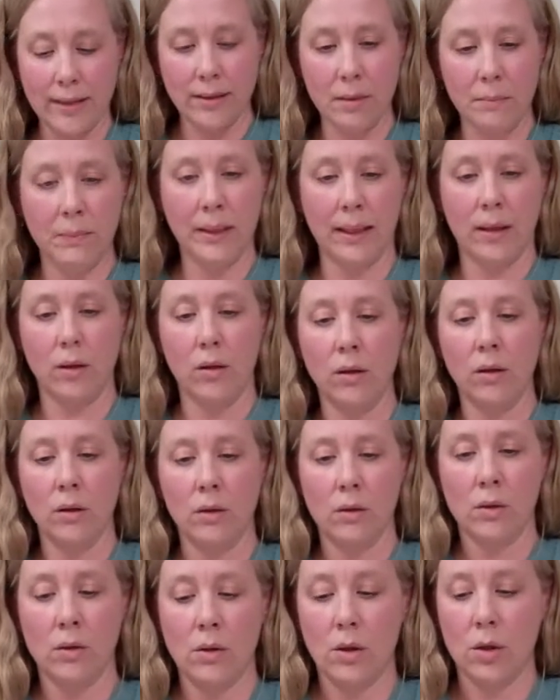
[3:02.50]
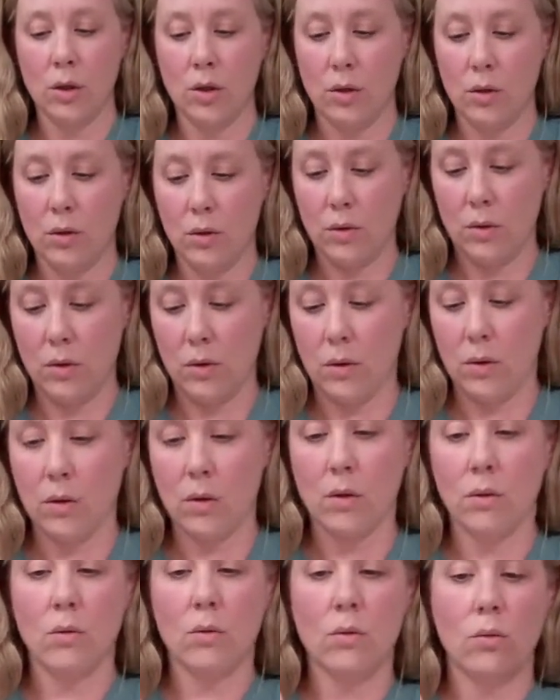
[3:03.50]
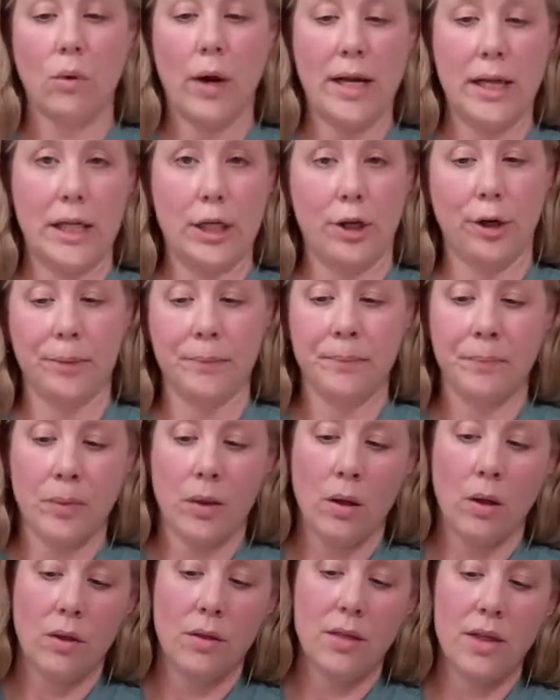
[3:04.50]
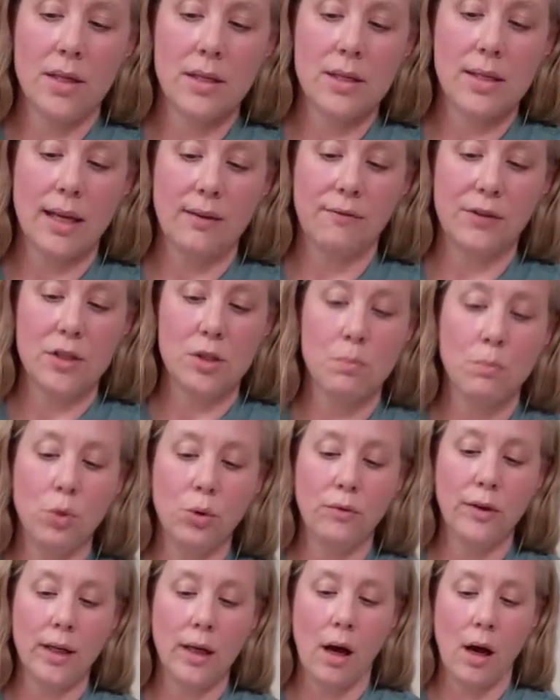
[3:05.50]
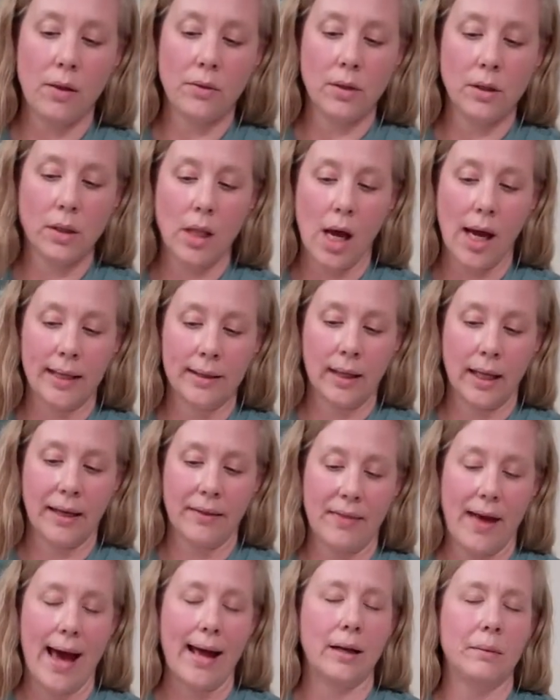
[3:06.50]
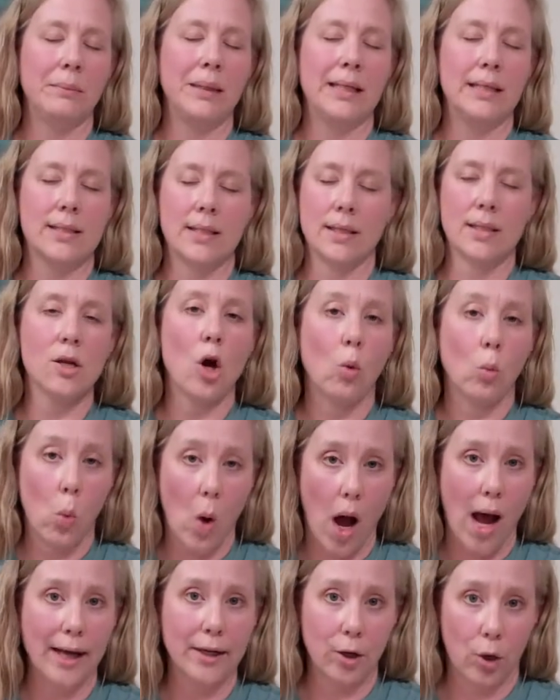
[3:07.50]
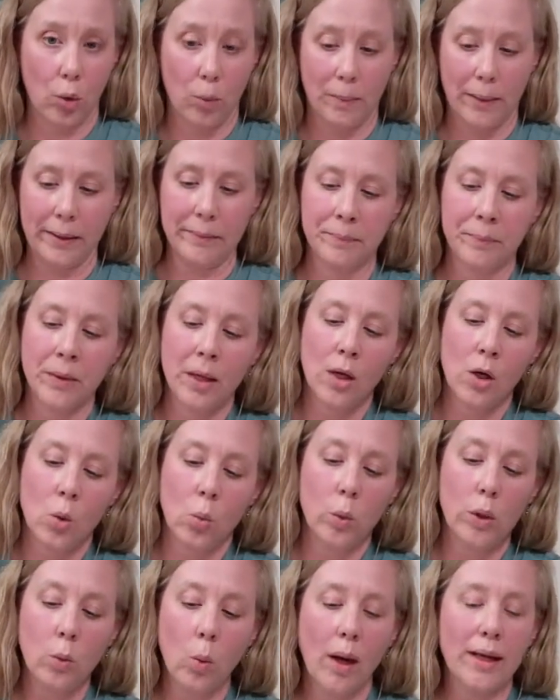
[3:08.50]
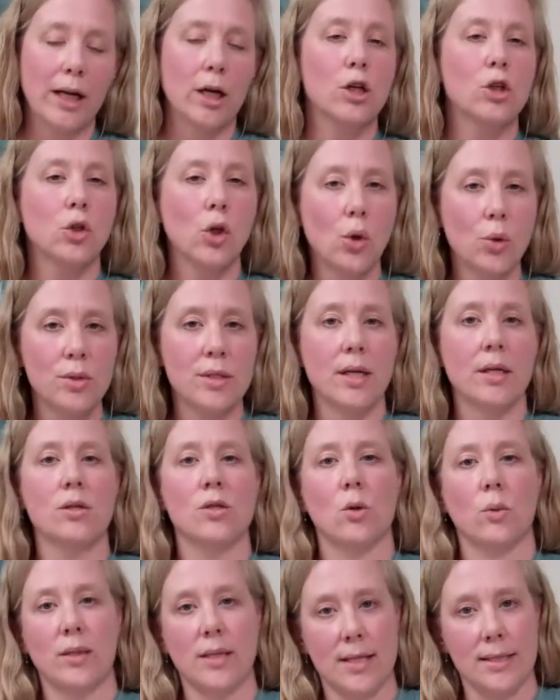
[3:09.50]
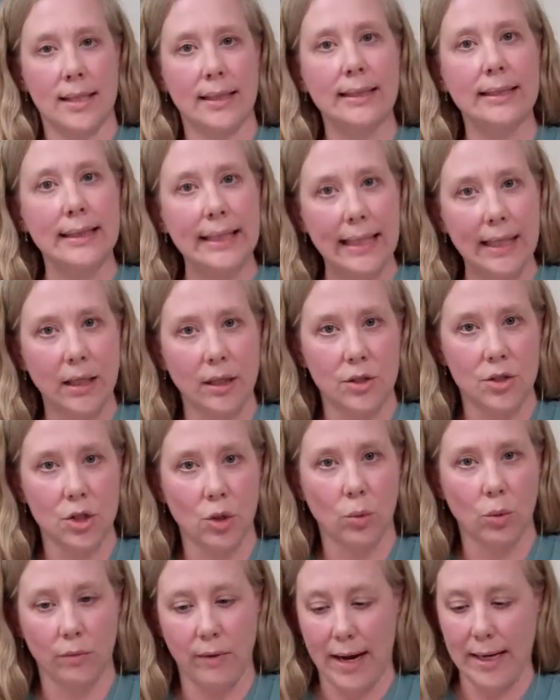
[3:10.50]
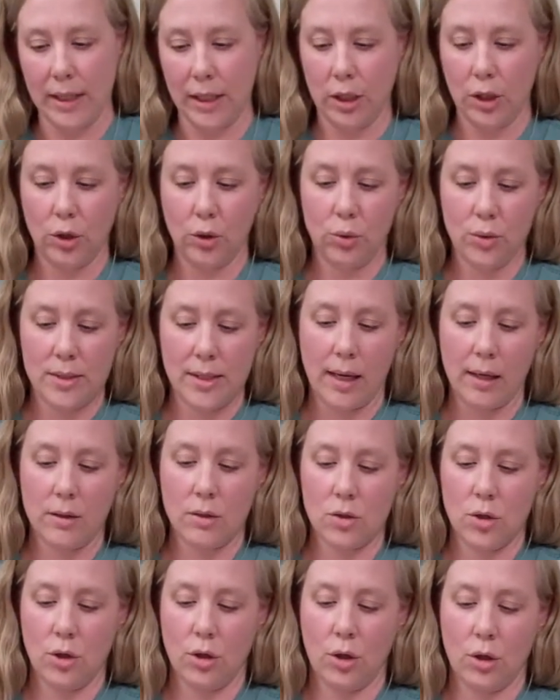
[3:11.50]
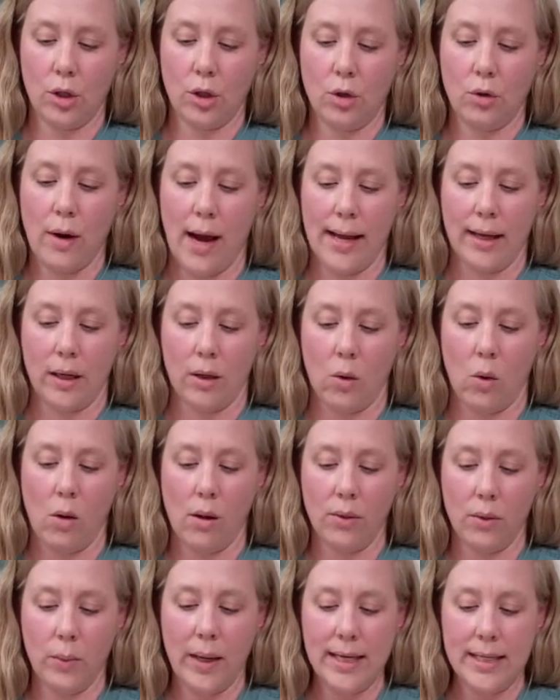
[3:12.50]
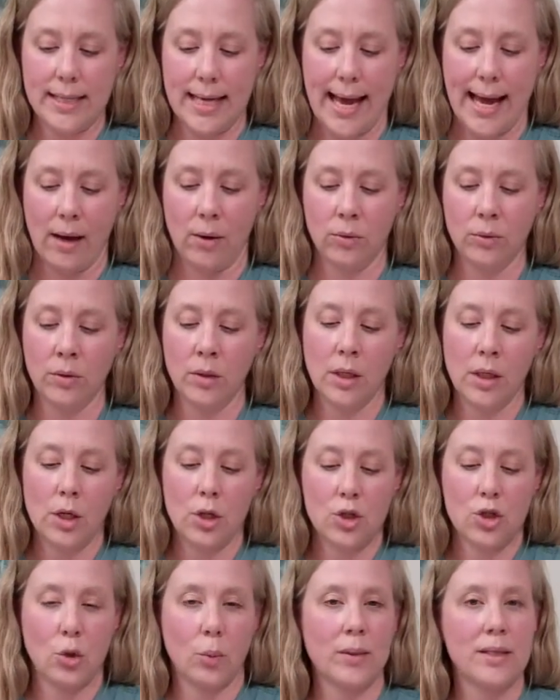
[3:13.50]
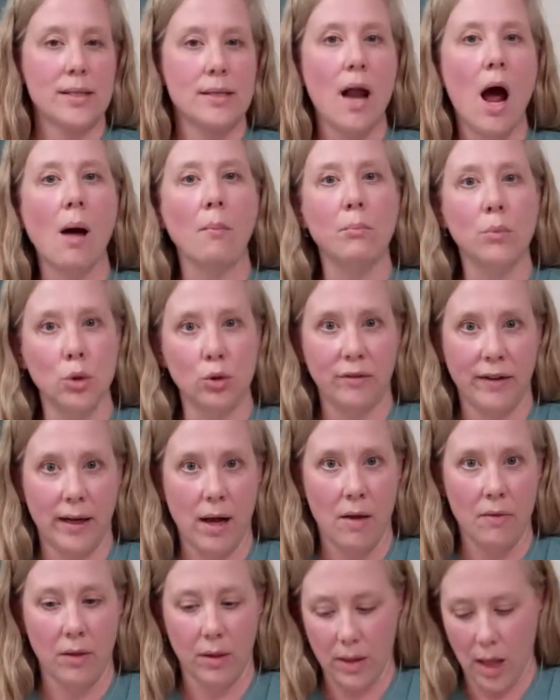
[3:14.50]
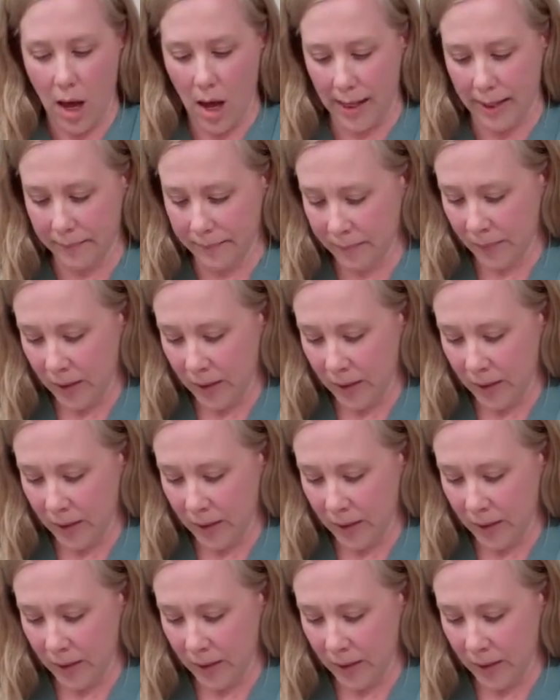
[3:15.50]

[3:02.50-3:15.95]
in the middle, right here. This, if it's moving on the line like that, it means it's wide open. We want to close it so it doesn't leak until we're ready to use it. So you're going to crank it all the way down so it's not moving on the line.